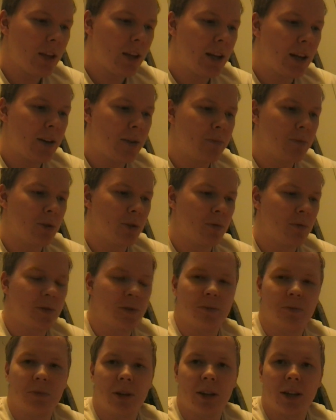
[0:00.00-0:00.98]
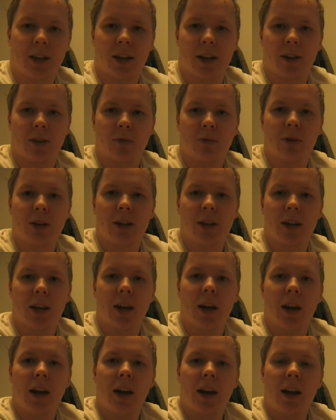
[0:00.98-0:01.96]
I'm going to make a quick
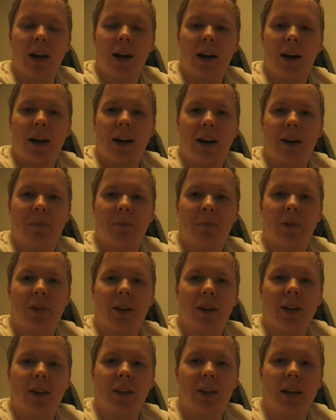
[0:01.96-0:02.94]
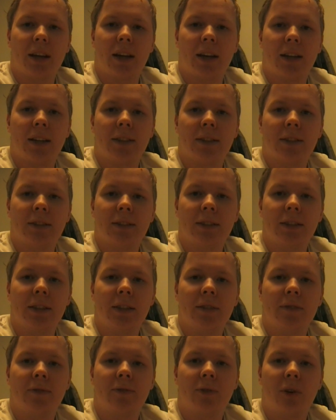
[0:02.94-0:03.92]
update and
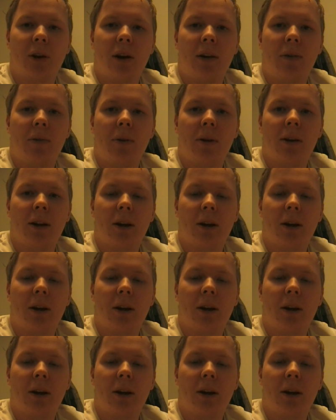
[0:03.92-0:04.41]
info